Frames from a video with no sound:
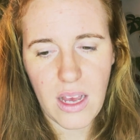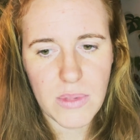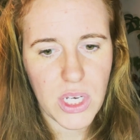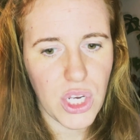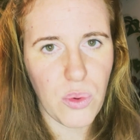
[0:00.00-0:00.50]

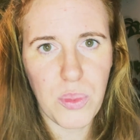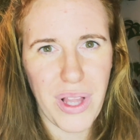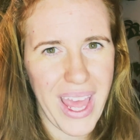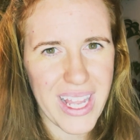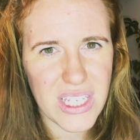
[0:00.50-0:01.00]
new
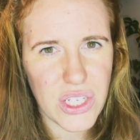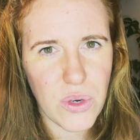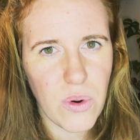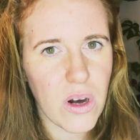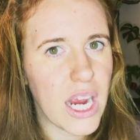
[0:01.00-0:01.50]
plant
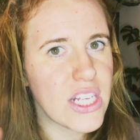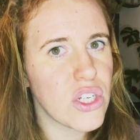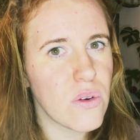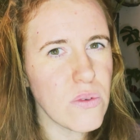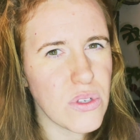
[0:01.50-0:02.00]
tour. I
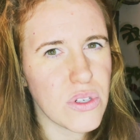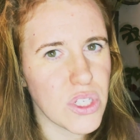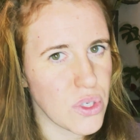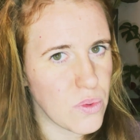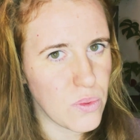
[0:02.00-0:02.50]
don't
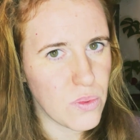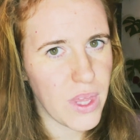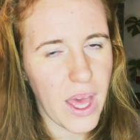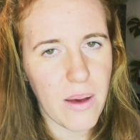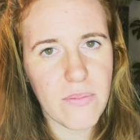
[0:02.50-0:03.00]
do
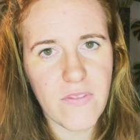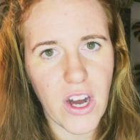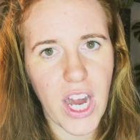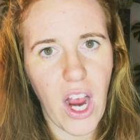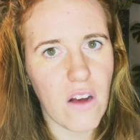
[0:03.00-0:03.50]
them
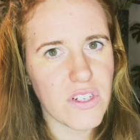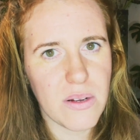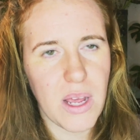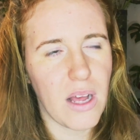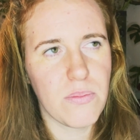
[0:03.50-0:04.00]
very
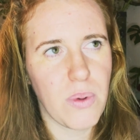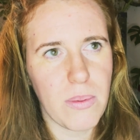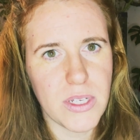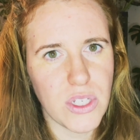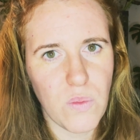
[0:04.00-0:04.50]
often. I'll
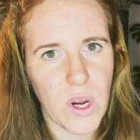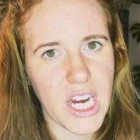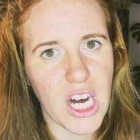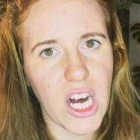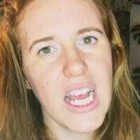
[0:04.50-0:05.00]
probably do one a
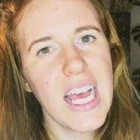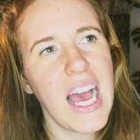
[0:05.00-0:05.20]
year.